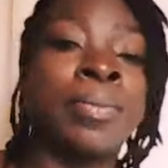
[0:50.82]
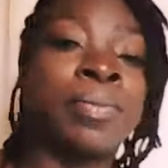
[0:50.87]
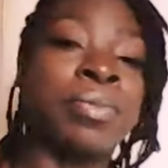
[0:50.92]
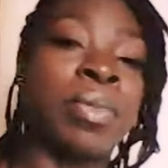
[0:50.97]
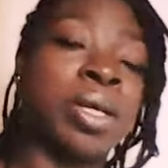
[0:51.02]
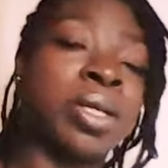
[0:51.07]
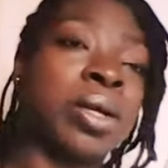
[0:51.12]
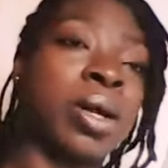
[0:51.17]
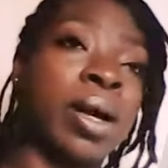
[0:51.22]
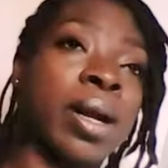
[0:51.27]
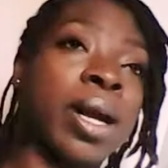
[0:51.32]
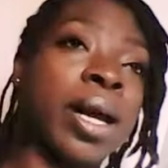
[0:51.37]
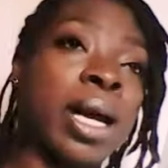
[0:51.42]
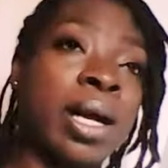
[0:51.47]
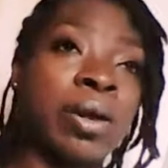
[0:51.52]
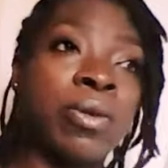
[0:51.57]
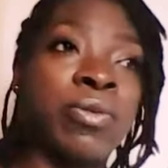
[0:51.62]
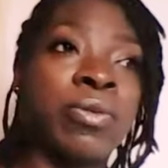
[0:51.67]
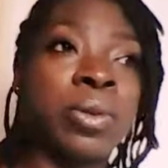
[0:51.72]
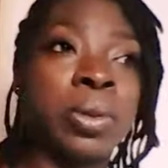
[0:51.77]
My daughter had
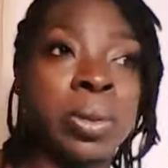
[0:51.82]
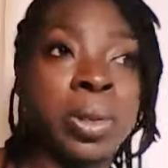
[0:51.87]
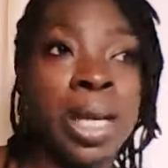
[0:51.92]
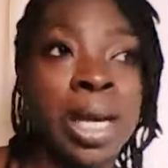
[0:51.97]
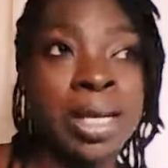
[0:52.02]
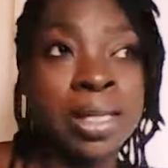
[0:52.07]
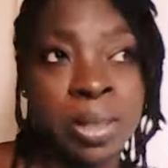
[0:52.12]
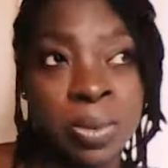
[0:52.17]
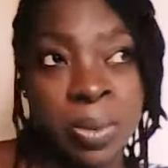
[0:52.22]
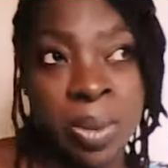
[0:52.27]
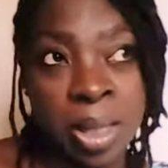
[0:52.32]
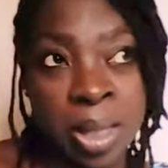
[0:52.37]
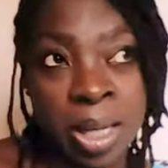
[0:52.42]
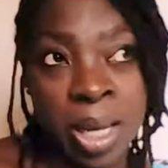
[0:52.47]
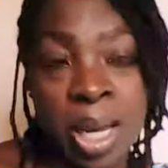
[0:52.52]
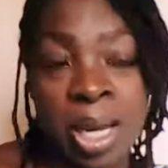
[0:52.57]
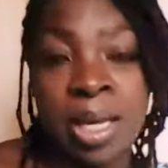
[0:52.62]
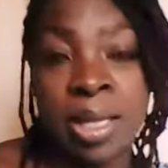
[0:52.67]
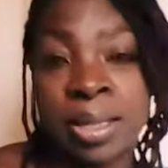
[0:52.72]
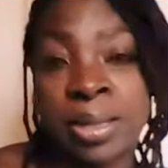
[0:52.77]
a flu last week,
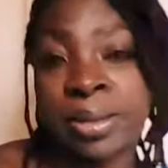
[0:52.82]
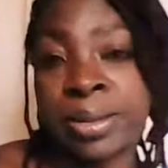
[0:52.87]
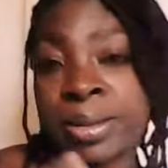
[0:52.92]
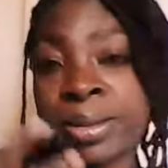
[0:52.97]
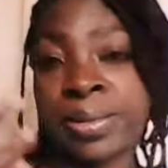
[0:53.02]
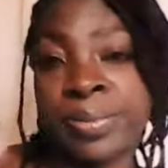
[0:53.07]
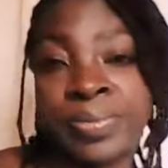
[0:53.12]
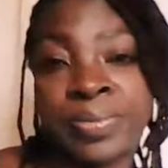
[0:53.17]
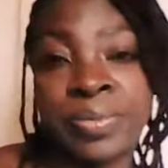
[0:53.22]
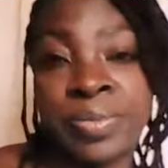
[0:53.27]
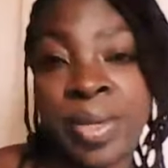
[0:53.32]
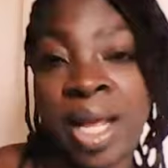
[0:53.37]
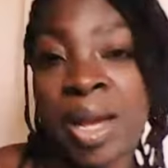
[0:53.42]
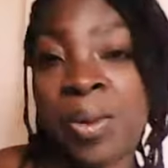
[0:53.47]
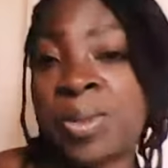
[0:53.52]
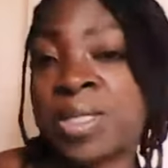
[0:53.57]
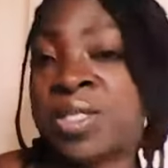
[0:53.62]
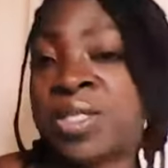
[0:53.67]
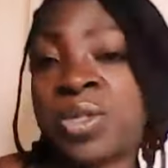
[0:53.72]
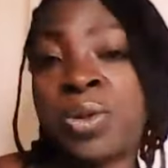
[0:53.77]
and I
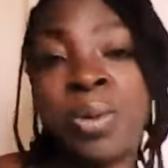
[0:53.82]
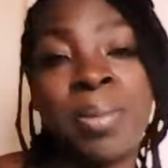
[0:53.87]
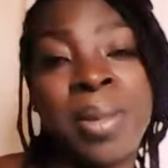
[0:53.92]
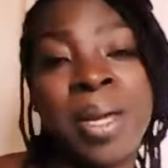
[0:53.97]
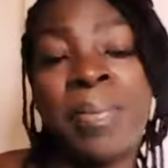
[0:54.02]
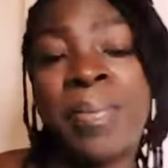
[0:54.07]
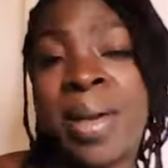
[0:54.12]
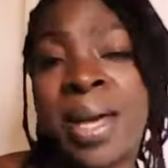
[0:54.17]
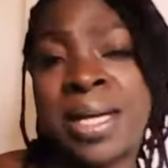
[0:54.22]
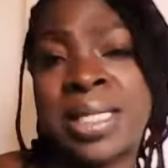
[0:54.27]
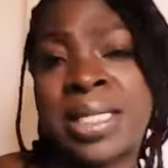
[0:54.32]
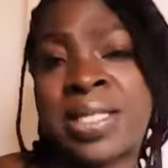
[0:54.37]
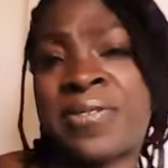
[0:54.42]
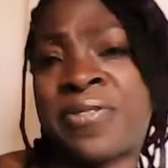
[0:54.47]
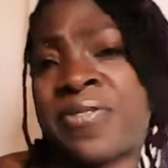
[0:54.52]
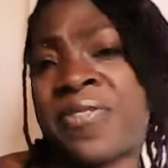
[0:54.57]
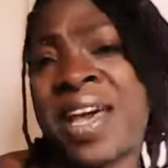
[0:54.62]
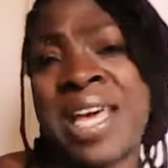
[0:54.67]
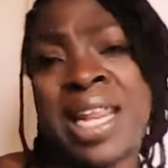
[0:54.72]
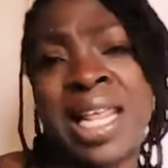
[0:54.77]
was doing my best,
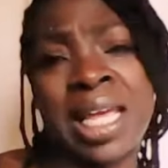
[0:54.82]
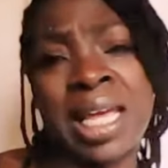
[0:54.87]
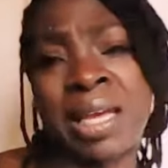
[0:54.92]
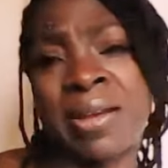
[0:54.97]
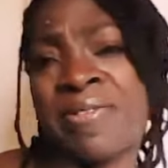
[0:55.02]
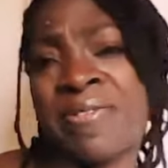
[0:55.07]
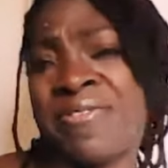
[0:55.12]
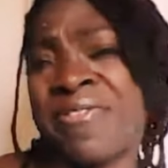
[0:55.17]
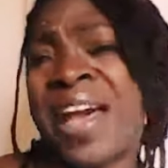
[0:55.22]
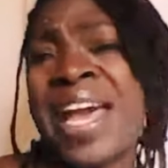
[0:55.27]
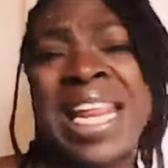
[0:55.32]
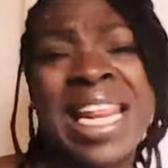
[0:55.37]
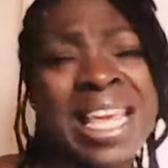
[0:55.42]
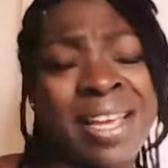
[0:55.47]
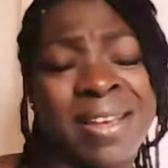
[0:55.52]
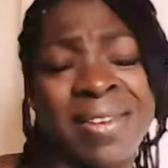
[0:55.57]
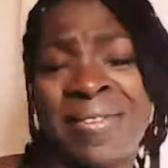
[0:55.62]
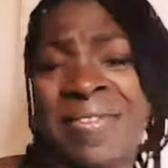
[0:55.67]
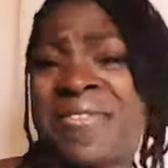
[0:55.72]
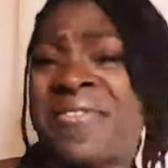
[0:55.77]
fighting
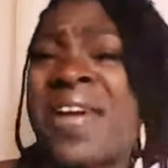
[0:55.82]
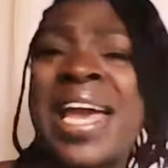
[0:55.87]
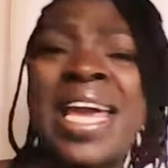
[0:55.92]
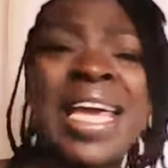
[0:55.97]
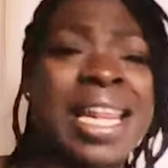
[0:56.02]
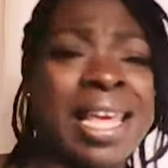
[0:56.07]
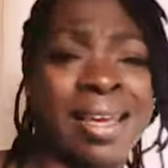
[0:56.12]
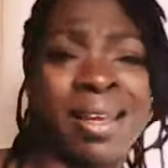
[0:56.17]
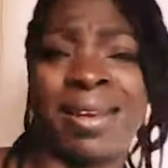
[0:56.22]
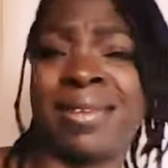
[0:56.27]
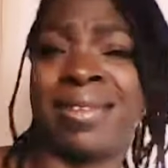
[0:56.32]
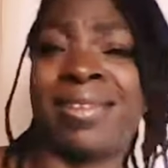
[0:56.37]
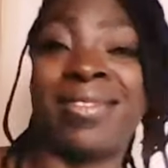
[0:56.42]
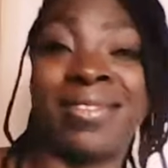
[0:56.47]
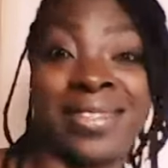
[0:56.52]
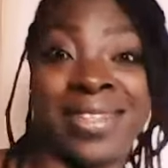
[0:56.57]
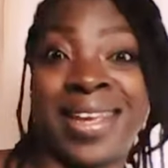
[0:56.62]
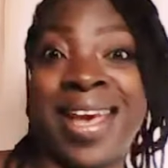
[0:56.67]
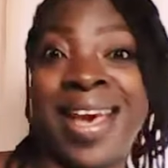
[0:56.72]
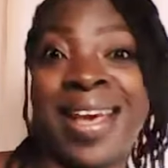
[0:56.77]
not
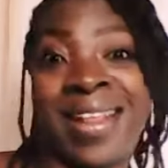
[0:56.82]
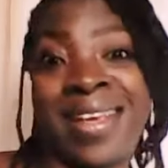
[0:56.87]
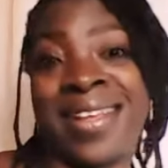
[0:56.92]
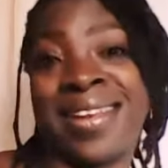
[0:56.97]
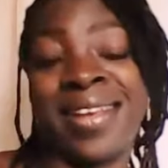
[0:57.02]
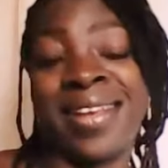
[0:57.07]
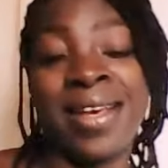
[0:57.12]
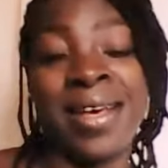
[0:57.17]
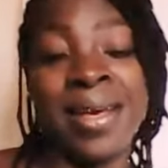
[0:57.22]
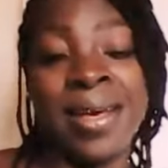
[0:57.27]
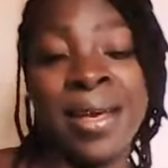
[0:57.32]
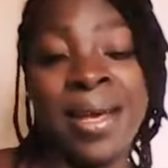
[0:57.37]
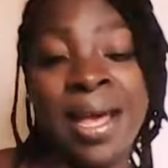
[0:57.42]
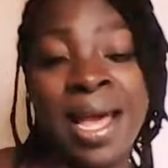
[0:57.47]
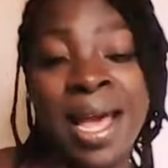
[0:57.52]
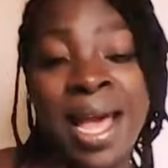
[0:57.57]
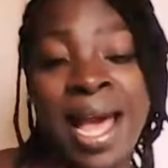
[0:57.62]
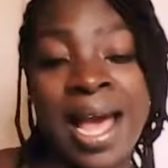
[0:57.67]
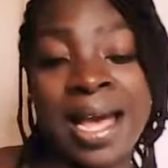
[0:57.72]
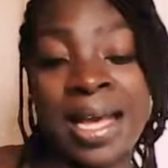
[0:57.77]
to get it.
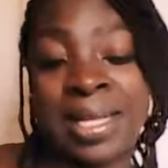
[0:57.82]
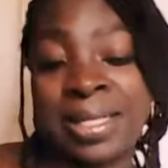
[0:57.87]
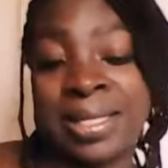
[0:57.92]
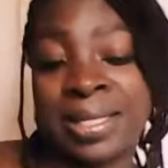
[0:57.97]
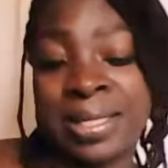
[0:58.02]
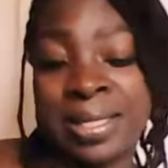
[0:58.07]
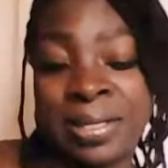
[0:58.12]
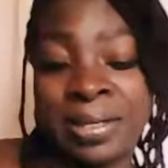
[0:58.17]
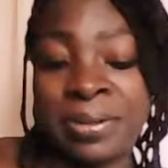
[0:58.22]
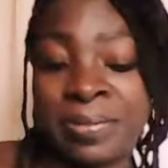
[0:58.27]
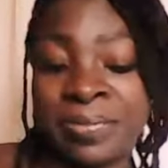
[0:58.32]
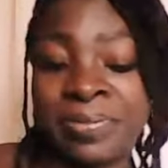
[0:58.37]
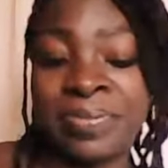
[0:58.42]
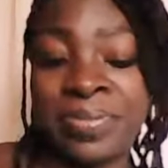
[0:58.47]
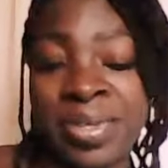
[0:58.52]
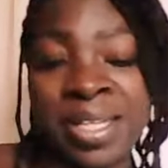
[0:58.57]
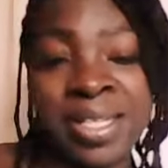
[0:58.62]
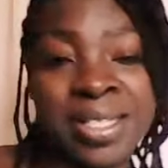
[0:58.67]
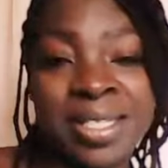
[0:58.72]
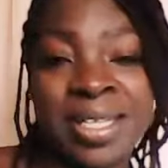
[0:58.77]
And
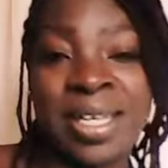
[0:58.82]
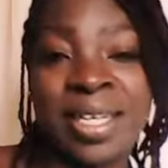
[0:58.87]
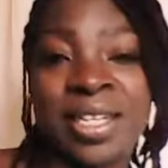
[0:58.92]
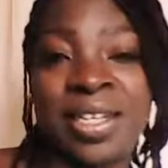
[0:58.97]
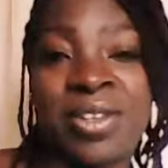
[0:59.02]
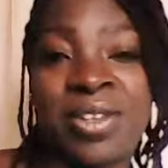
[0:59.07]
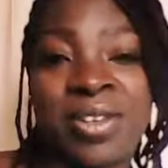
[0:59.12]
I said,